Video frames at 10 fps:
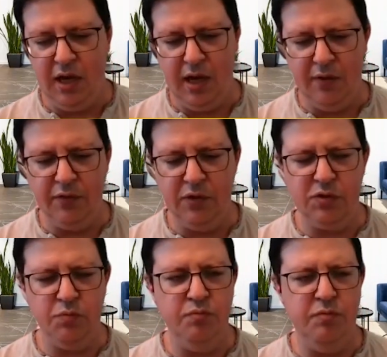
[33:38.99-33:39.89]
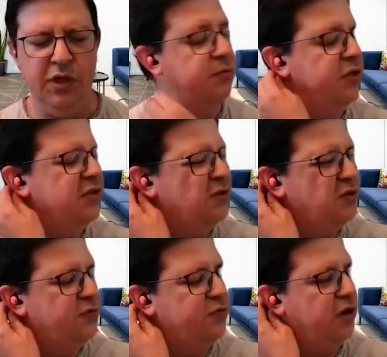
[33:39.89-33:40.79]
Uh, I think there was some
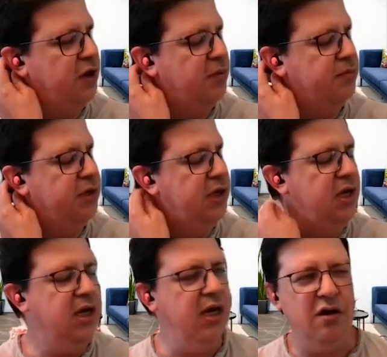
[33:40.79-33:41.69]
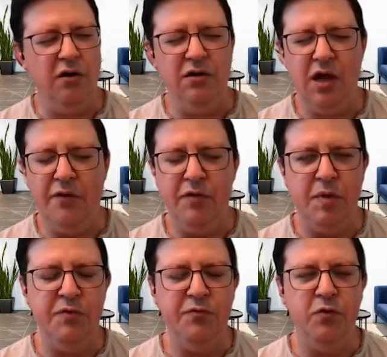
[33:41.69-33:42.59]
research from Carta, I think
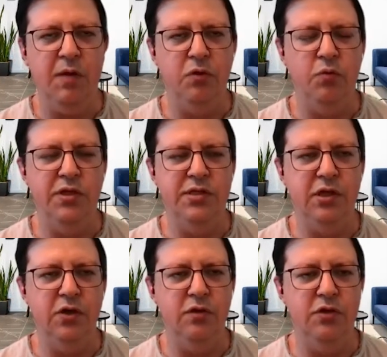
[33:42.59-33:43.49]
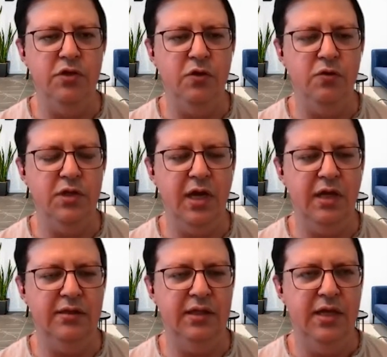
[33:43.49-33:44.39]
maybe for a couple of weeks ago, that showed
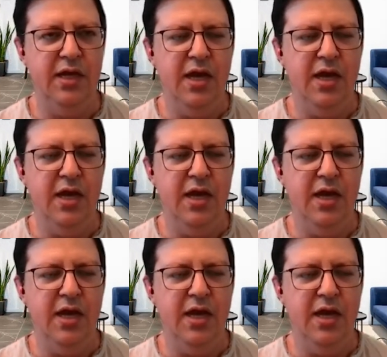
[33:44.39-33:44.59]
that